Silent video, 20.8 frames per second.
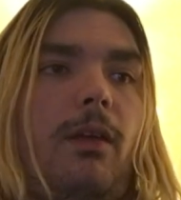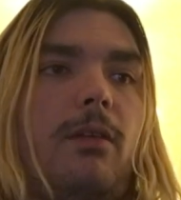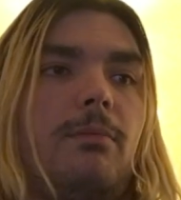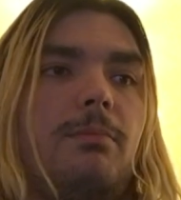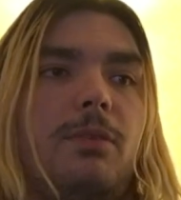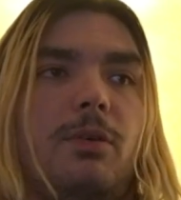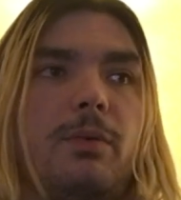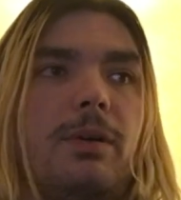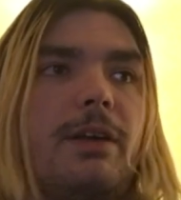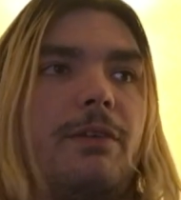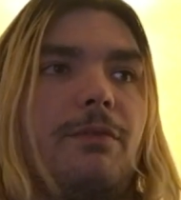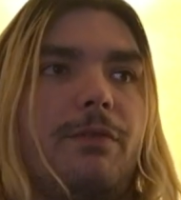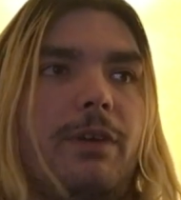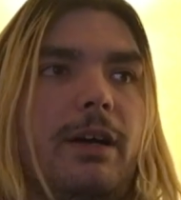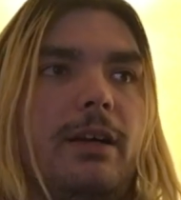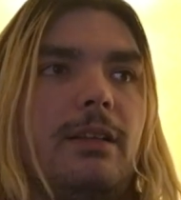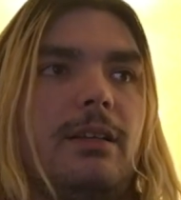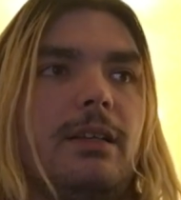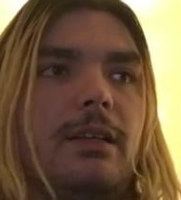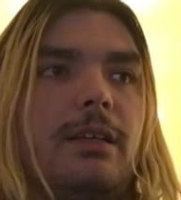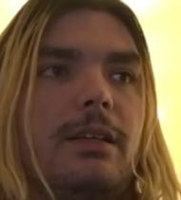but when I
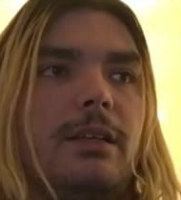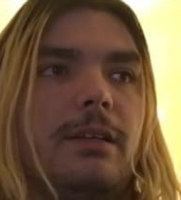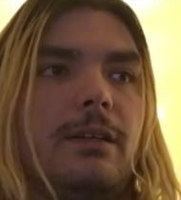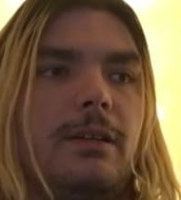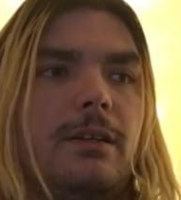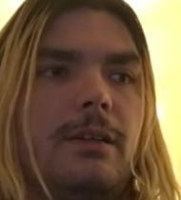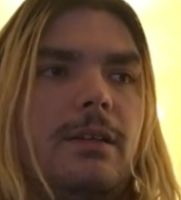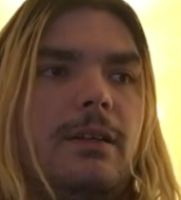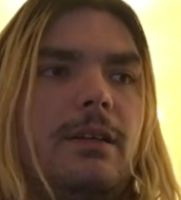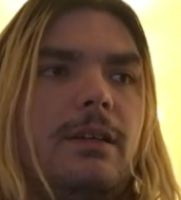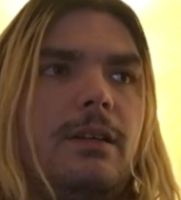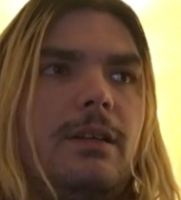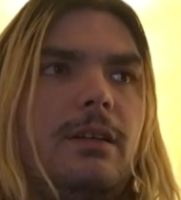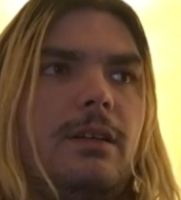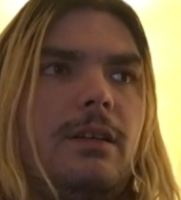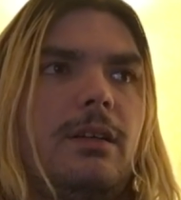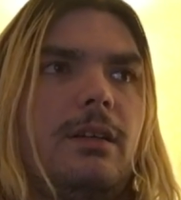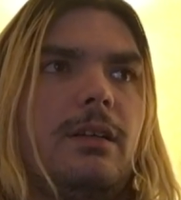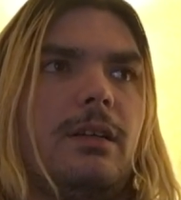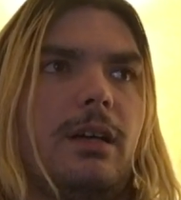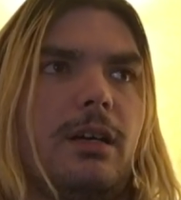finally
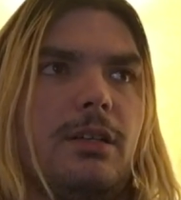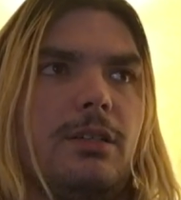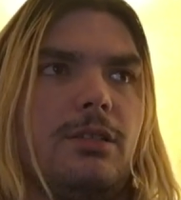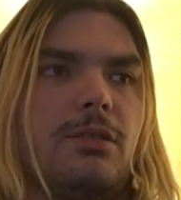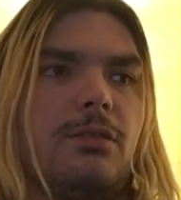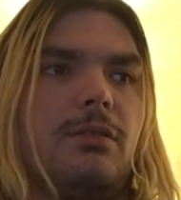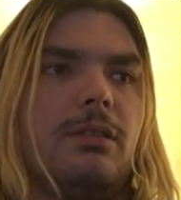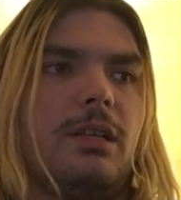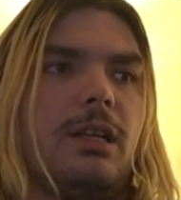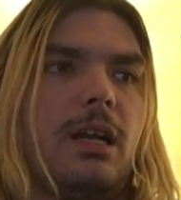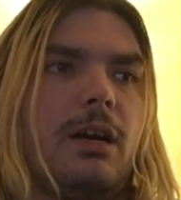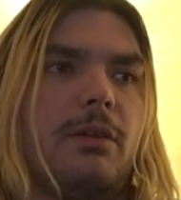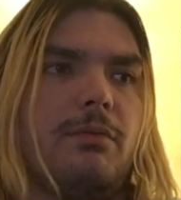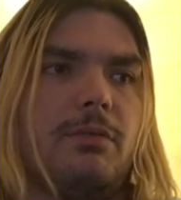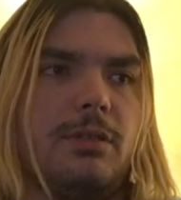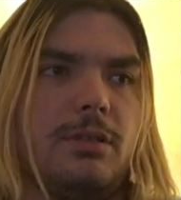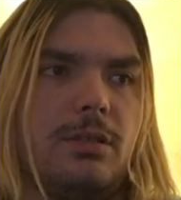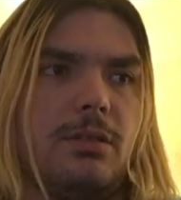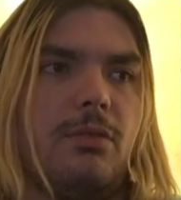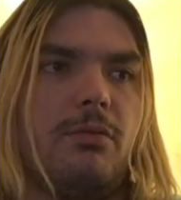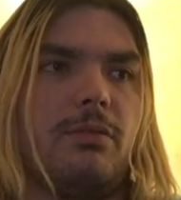got told that I
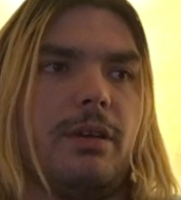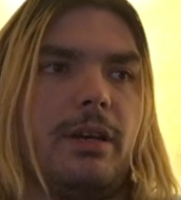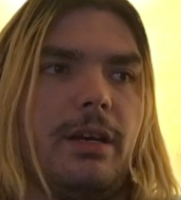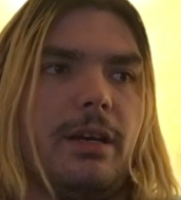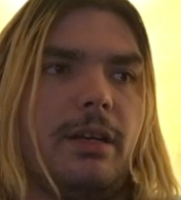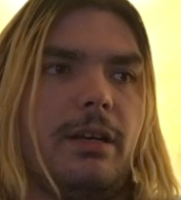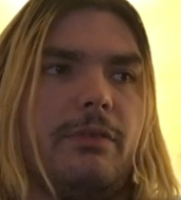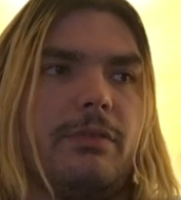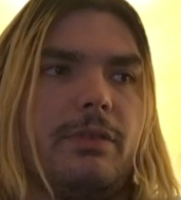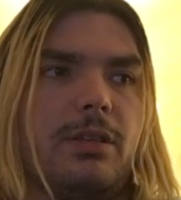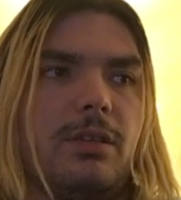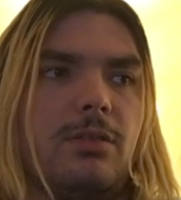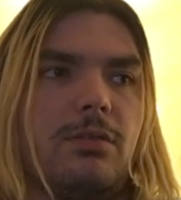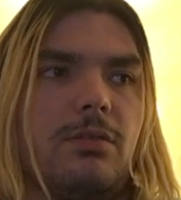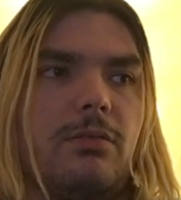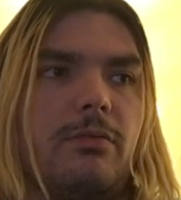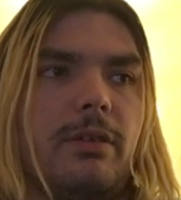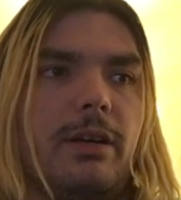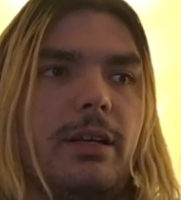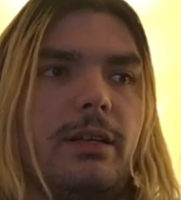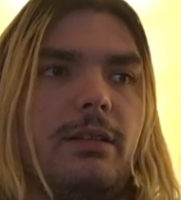was okay, everything was all
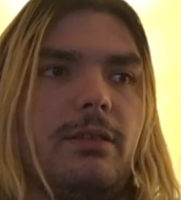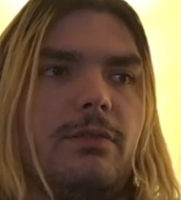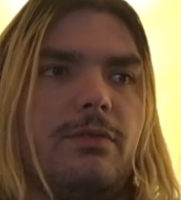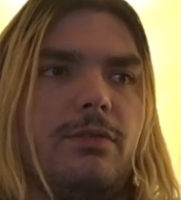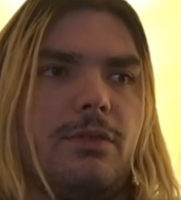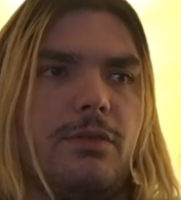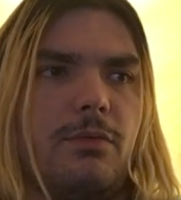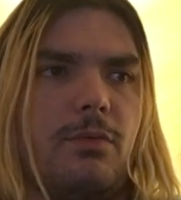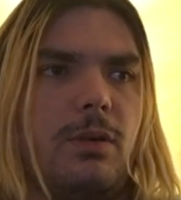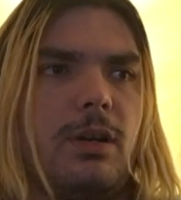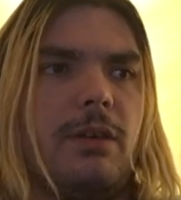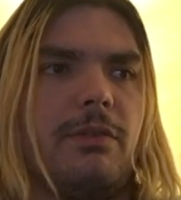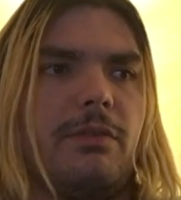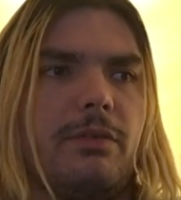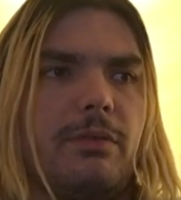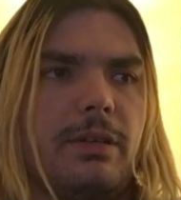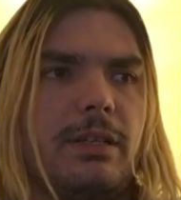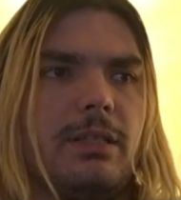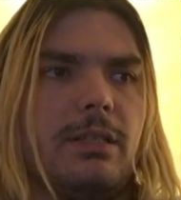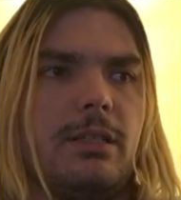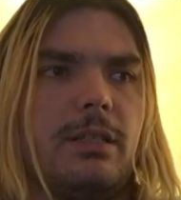right, for whatever
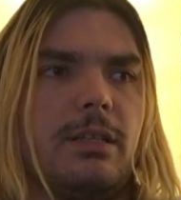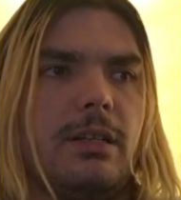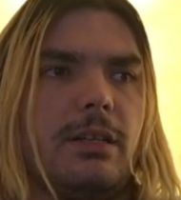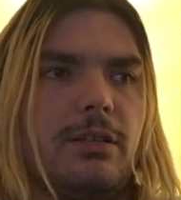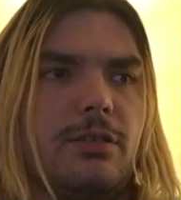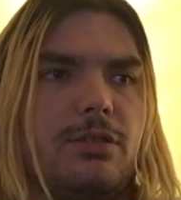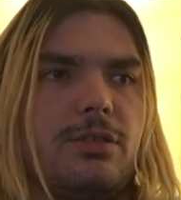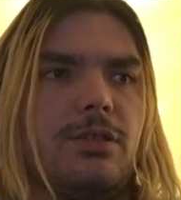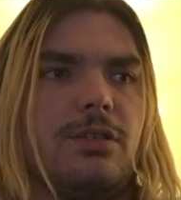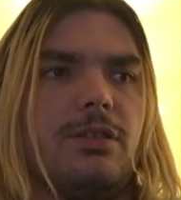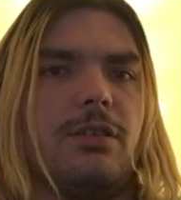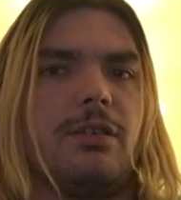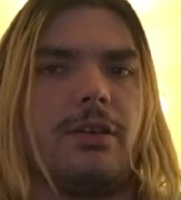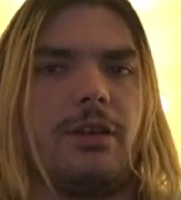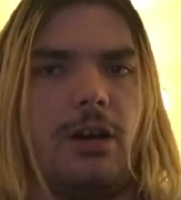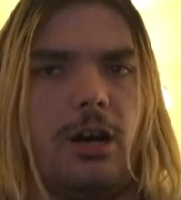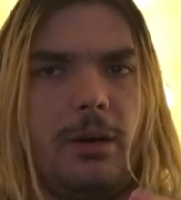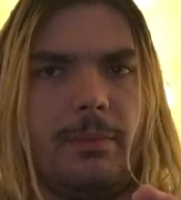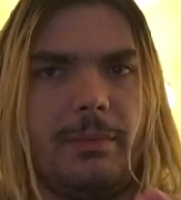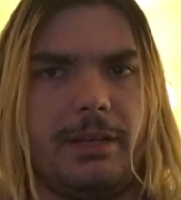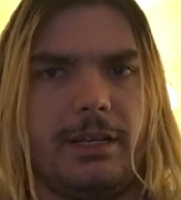reason, things just started
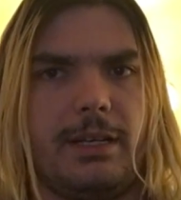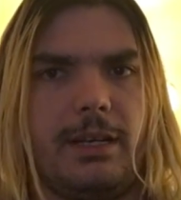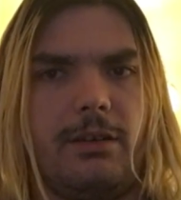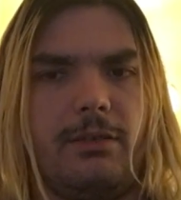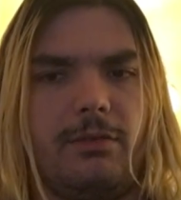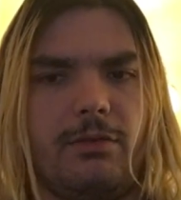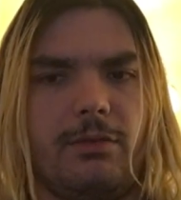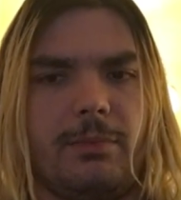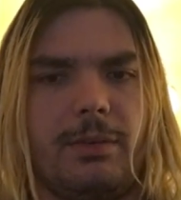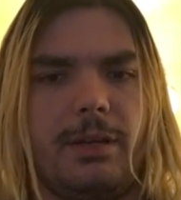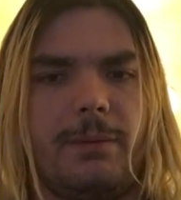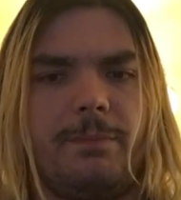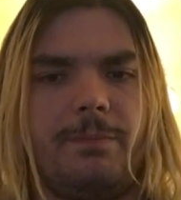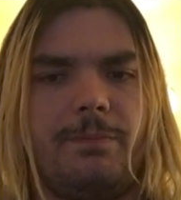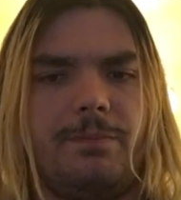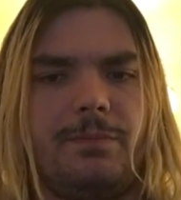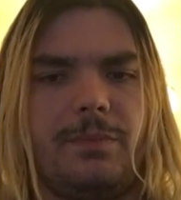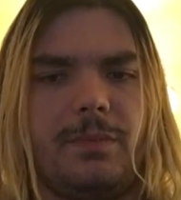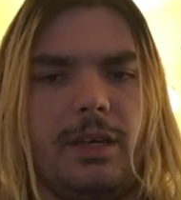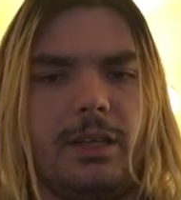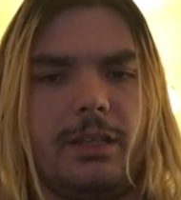calming down for me.
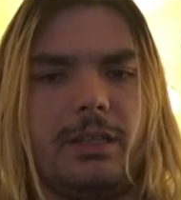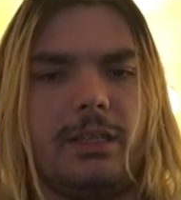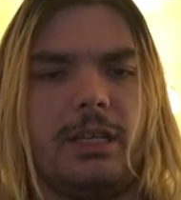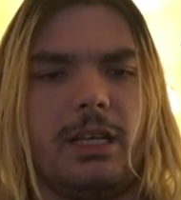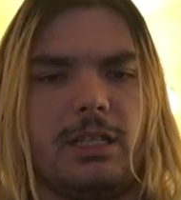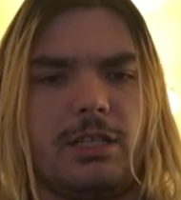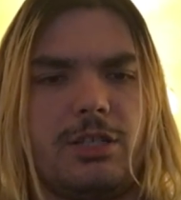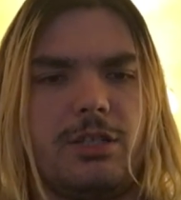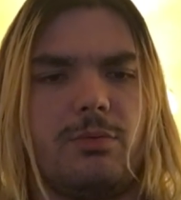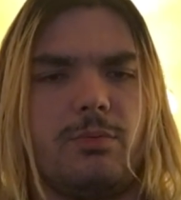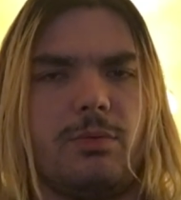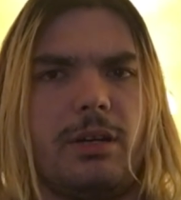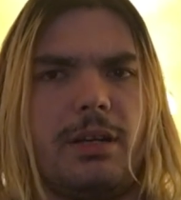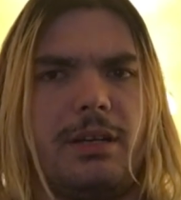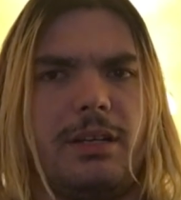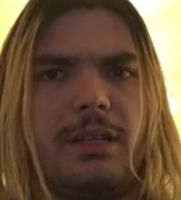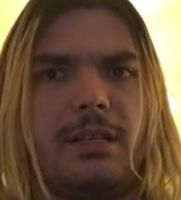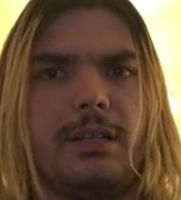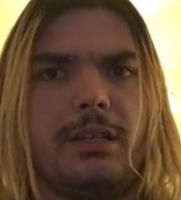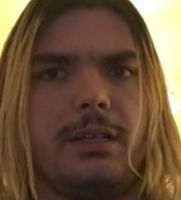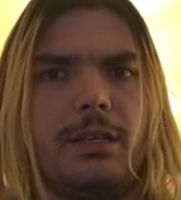I think that's just what I
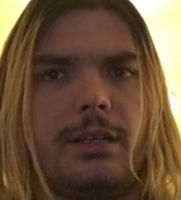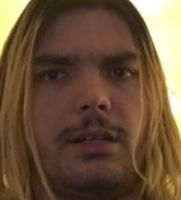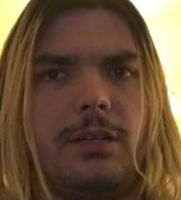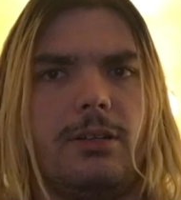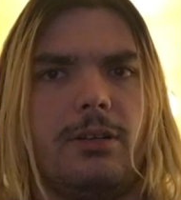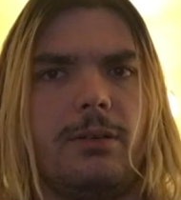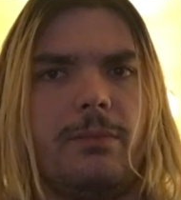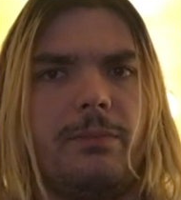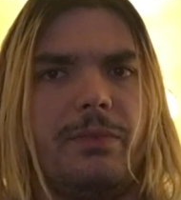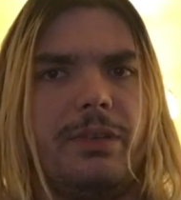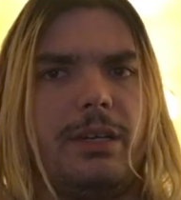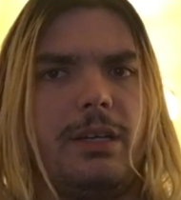needed to hear.